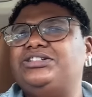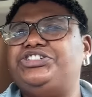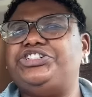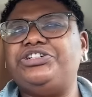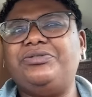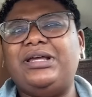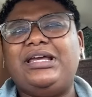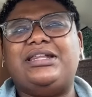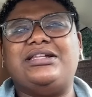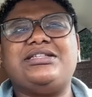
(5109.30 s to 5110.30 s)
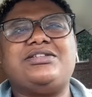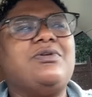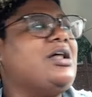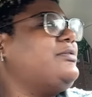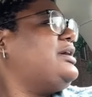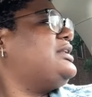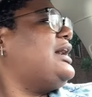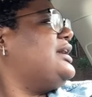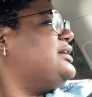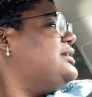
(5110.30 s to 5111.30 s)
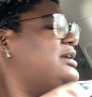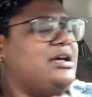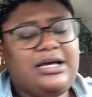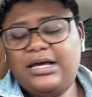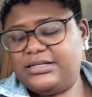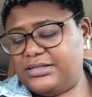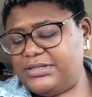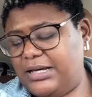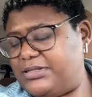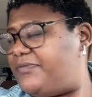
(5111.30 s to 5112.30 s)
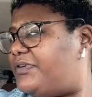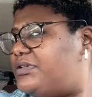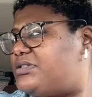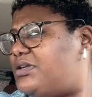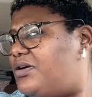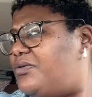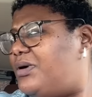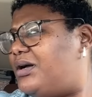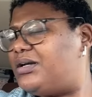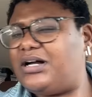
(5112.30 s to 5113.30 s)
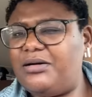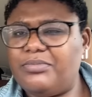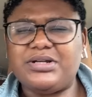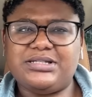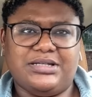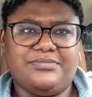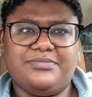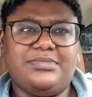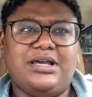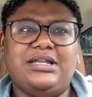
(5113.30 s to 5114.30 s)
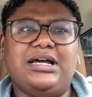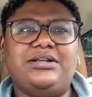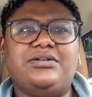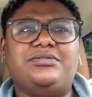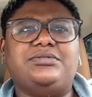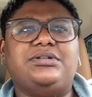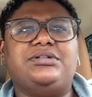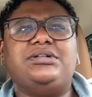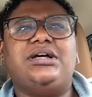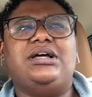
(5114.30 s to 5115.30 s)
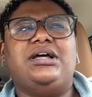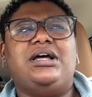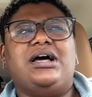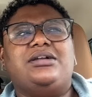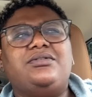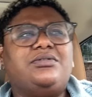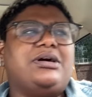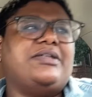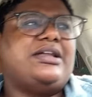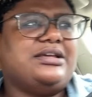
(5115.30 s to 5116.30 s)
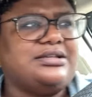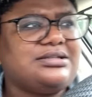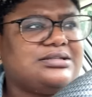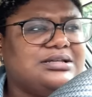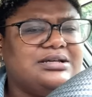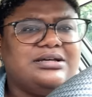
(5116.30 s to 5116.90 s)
chewing and then swallowing, like sometimes it feels so cumbersome, and I don't know why that is.